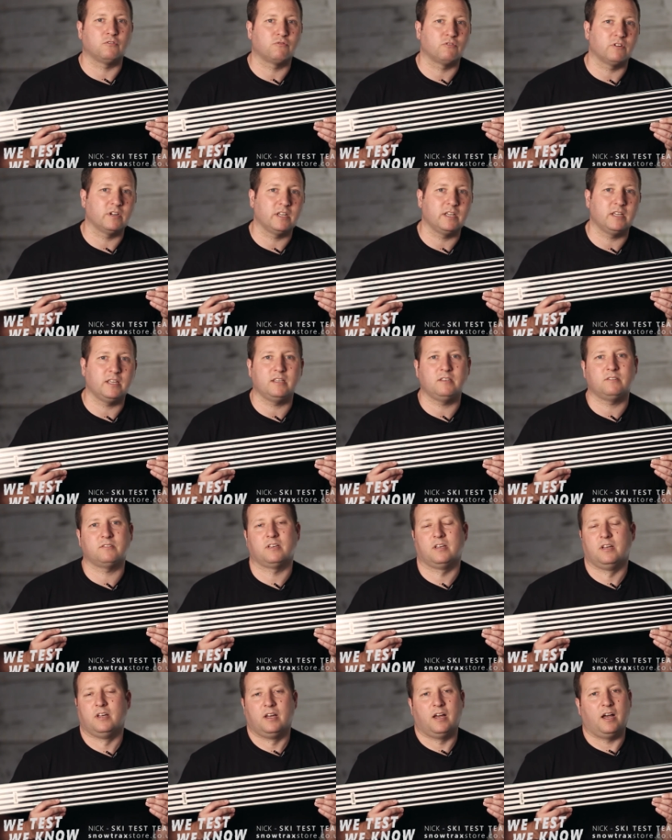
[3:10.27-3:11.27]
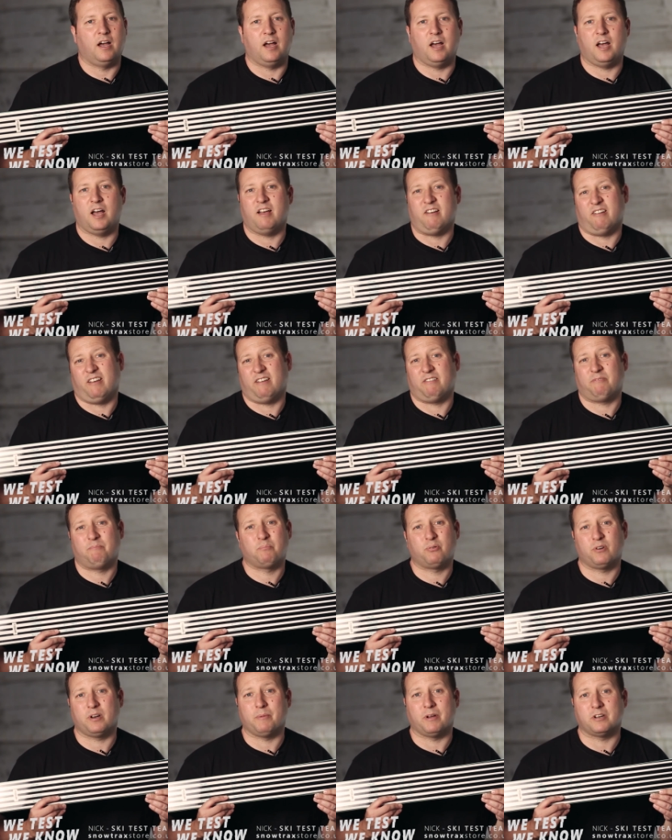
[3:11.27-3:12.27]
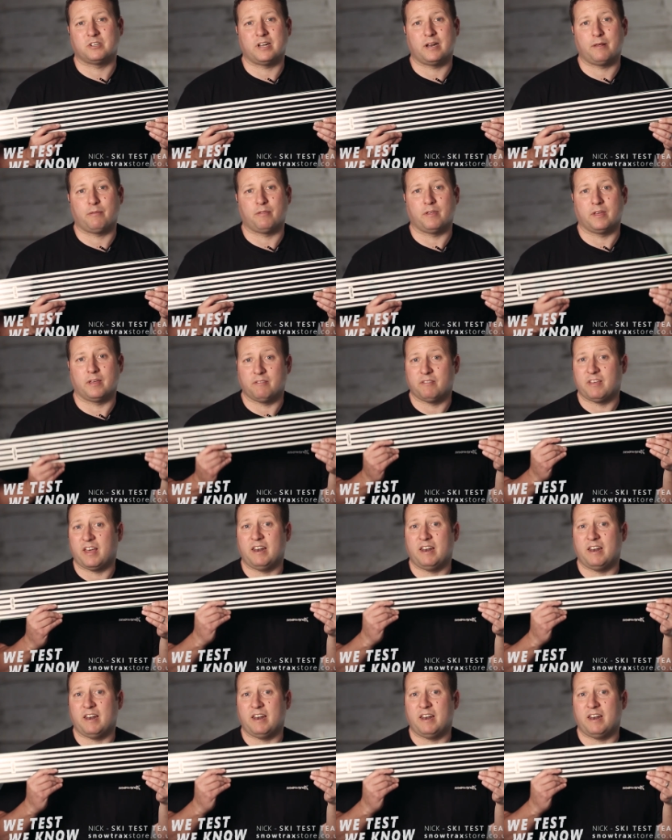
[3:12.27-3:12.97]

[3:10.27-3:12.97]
trees, uh, pretty much anything.